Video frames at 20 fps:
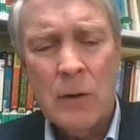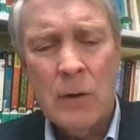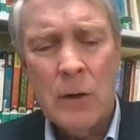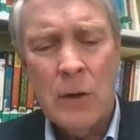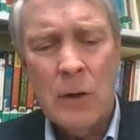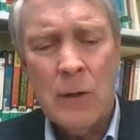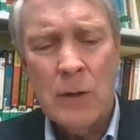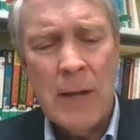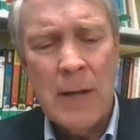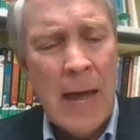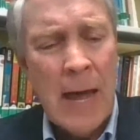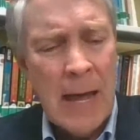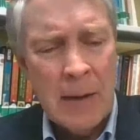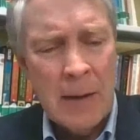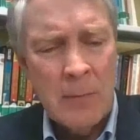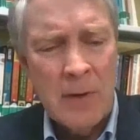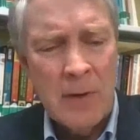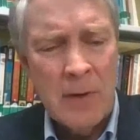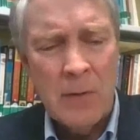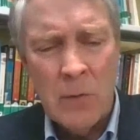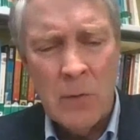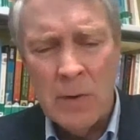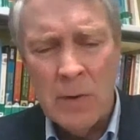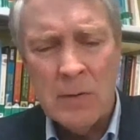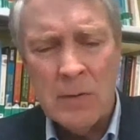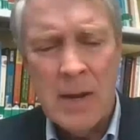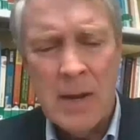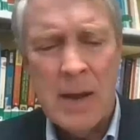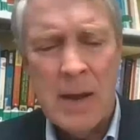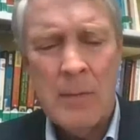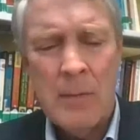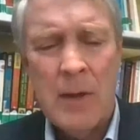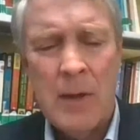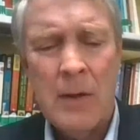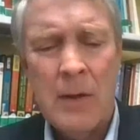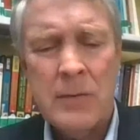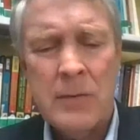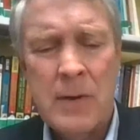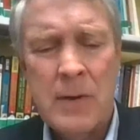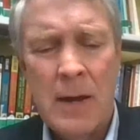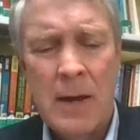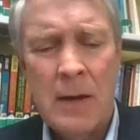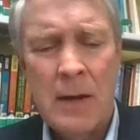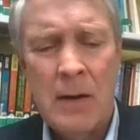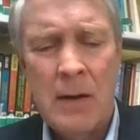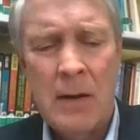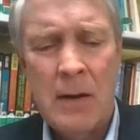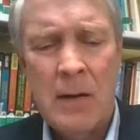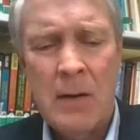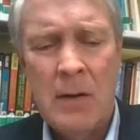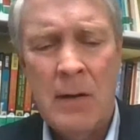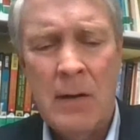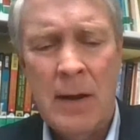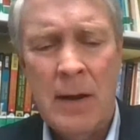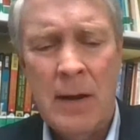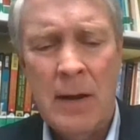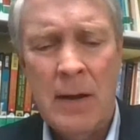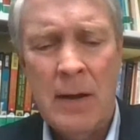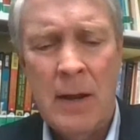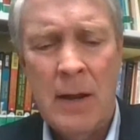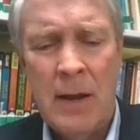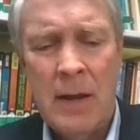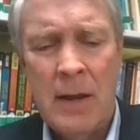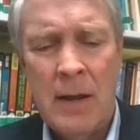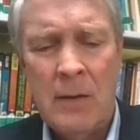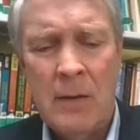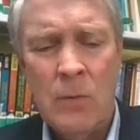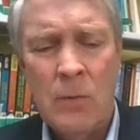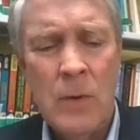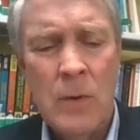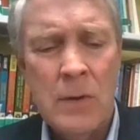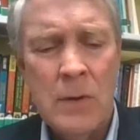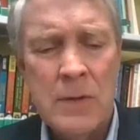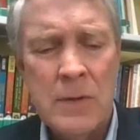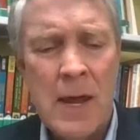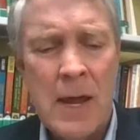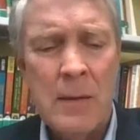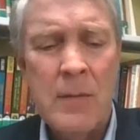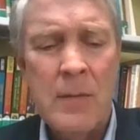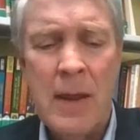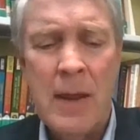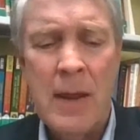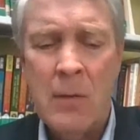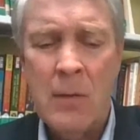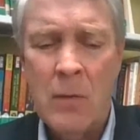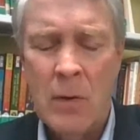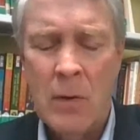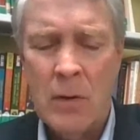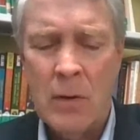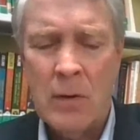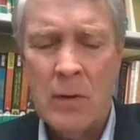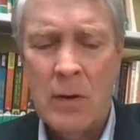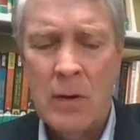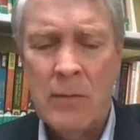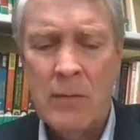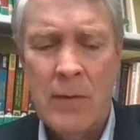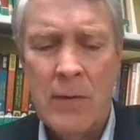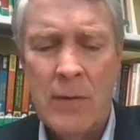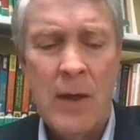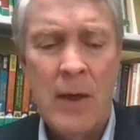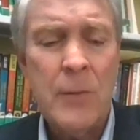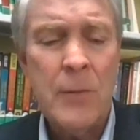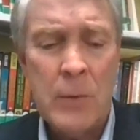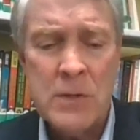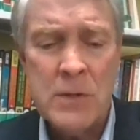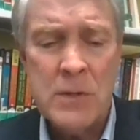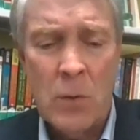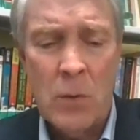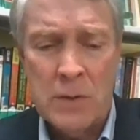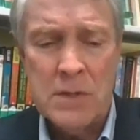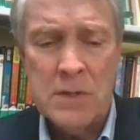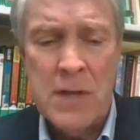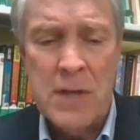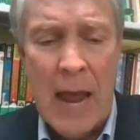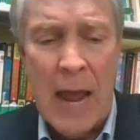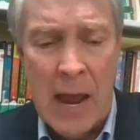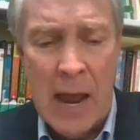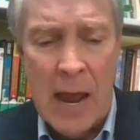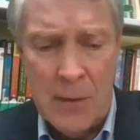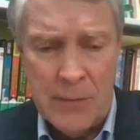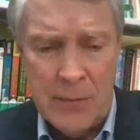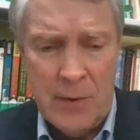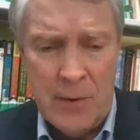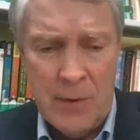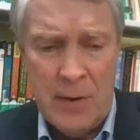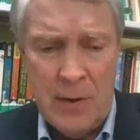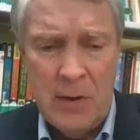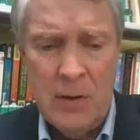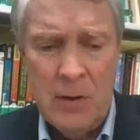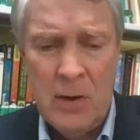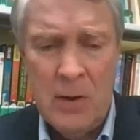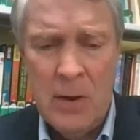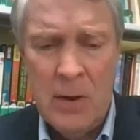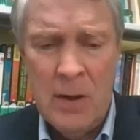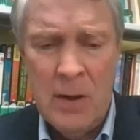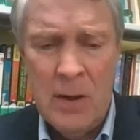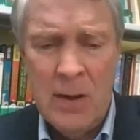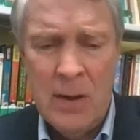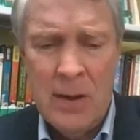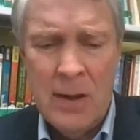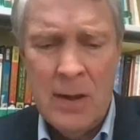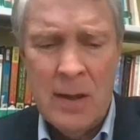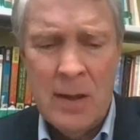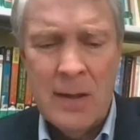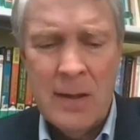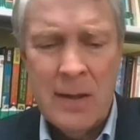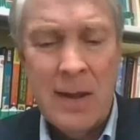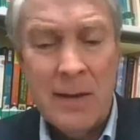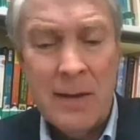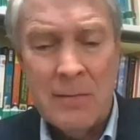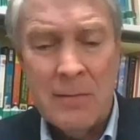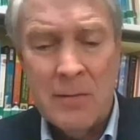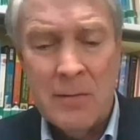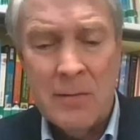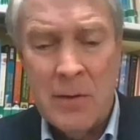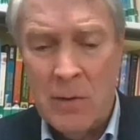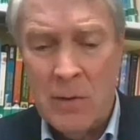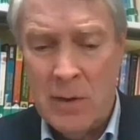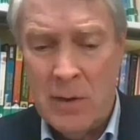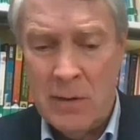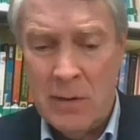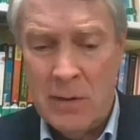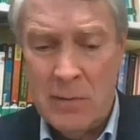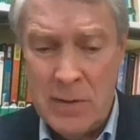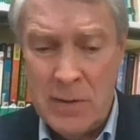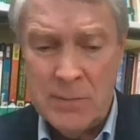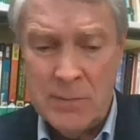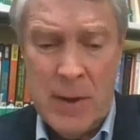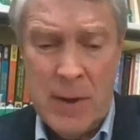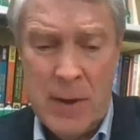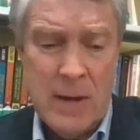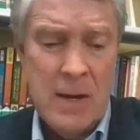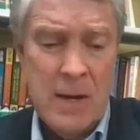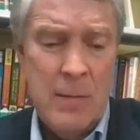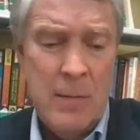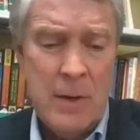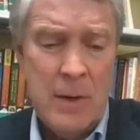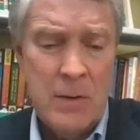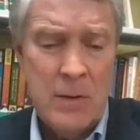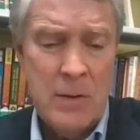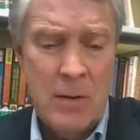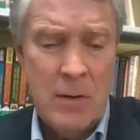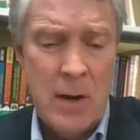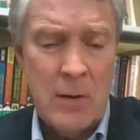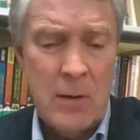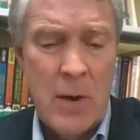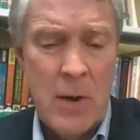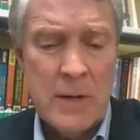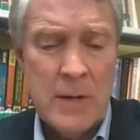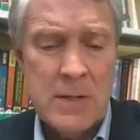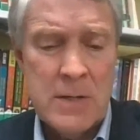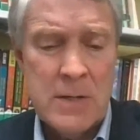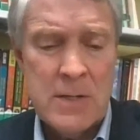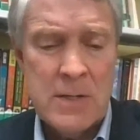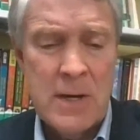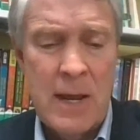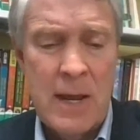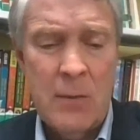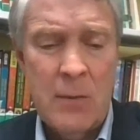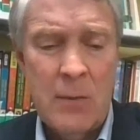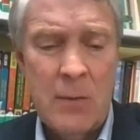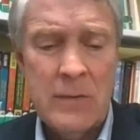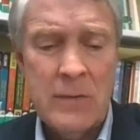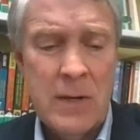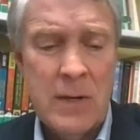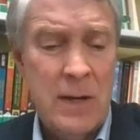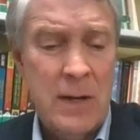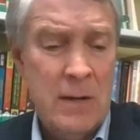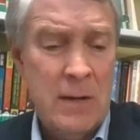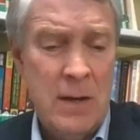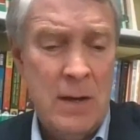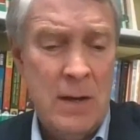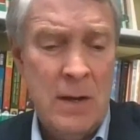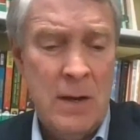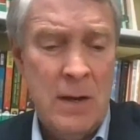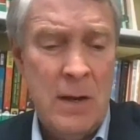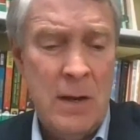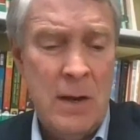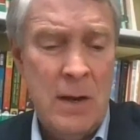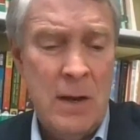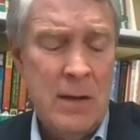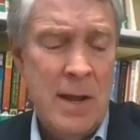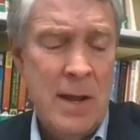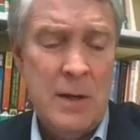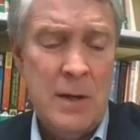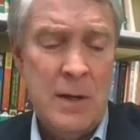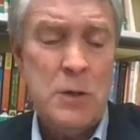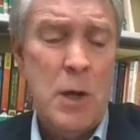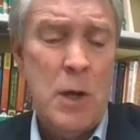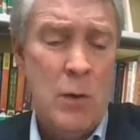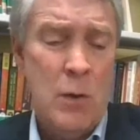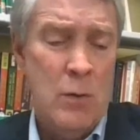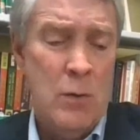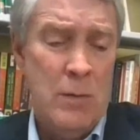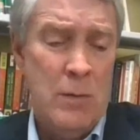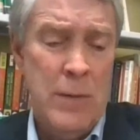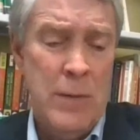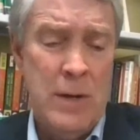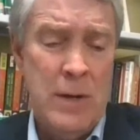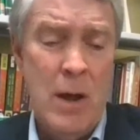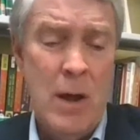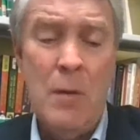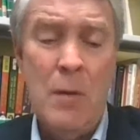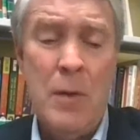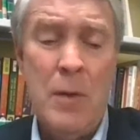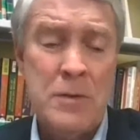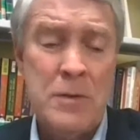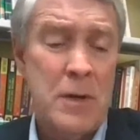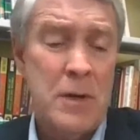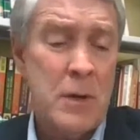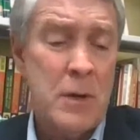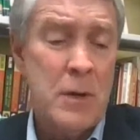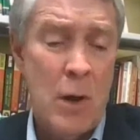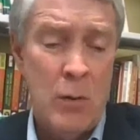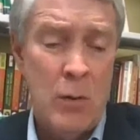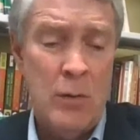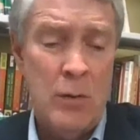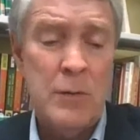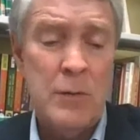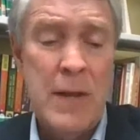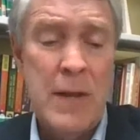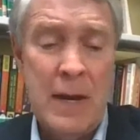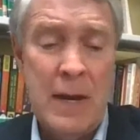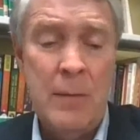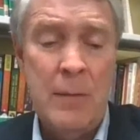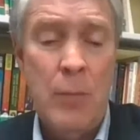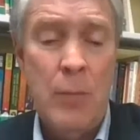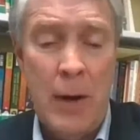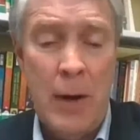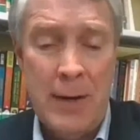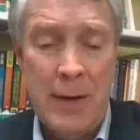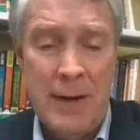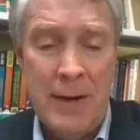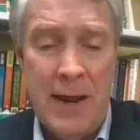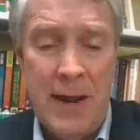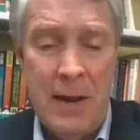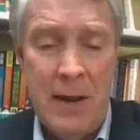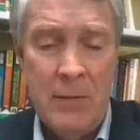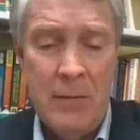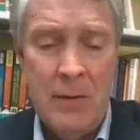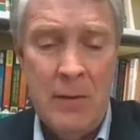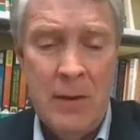timely, real-time health data and a real-time network of health resources out there. Yet during this pandemic, during our crisis today, we've seen not a total, but almost a total data breakdown.